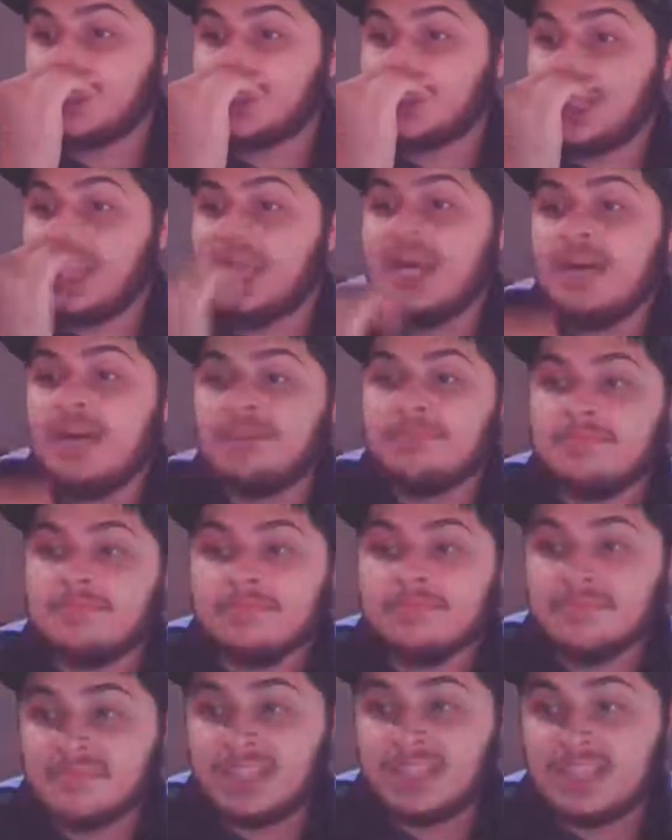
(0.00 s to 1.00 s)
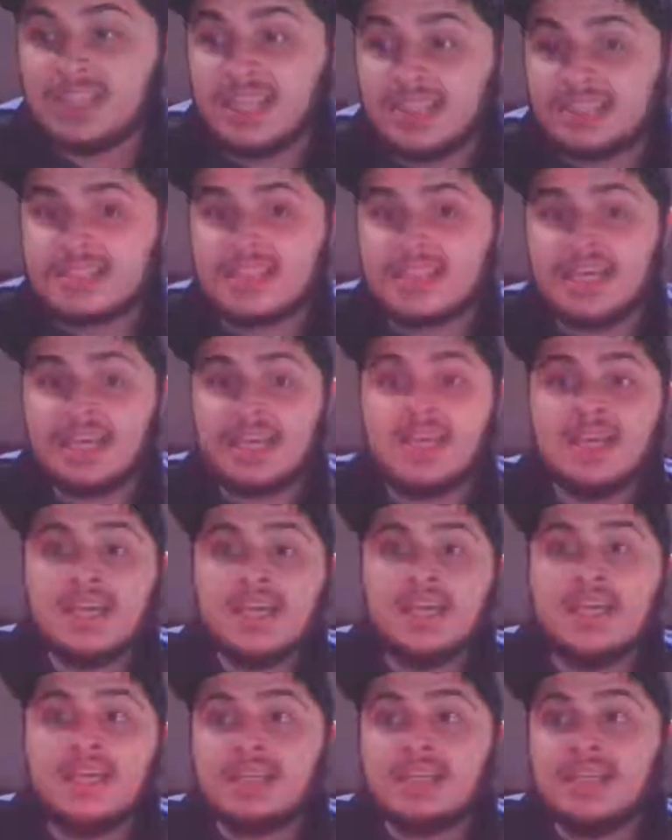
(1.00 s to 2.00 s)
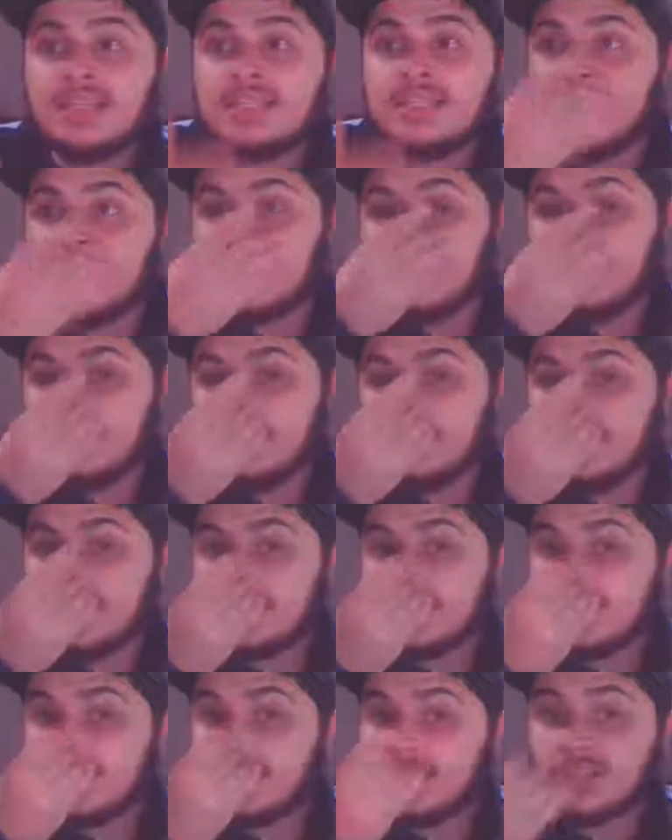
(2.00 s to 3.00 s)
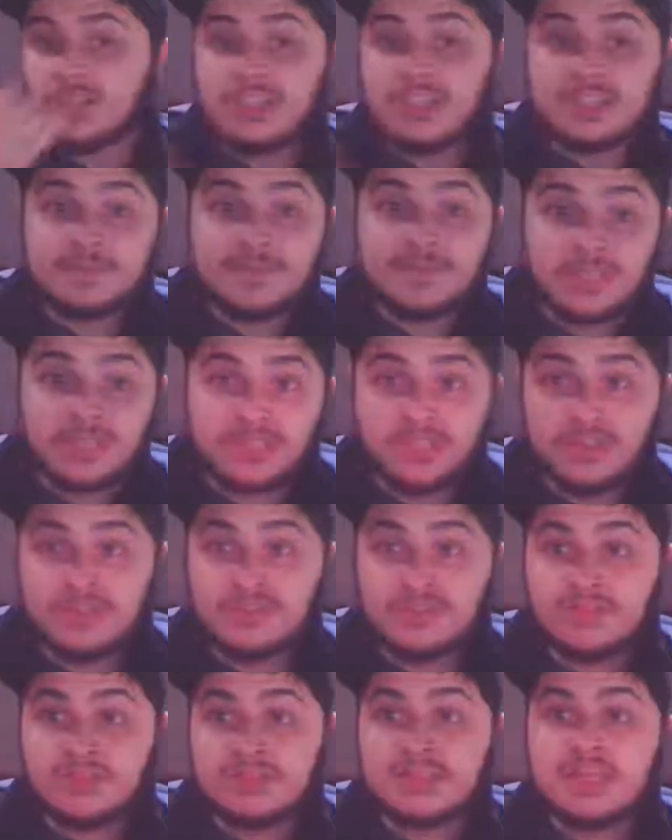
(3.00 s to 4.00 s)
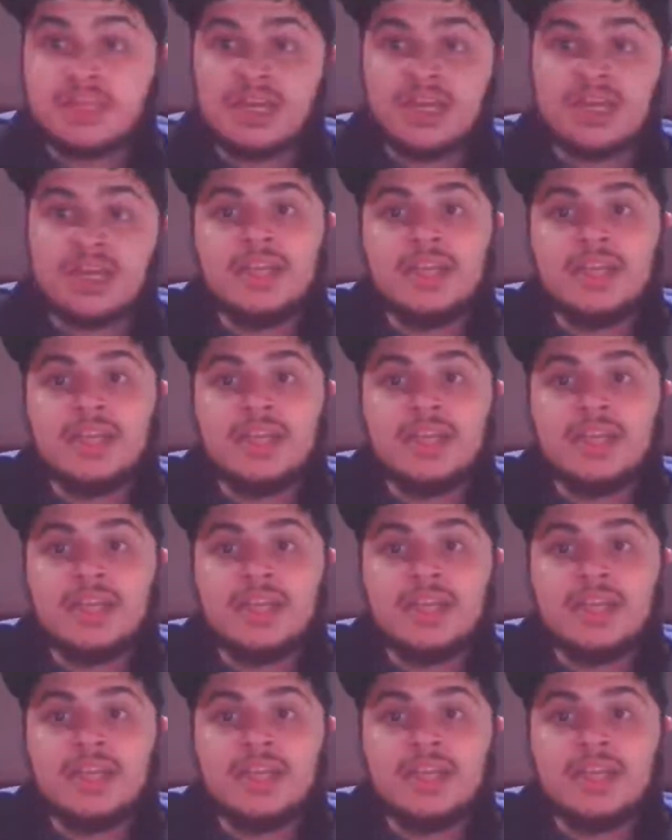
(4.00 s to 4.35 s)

the tree up. They sing the Christmas tunes.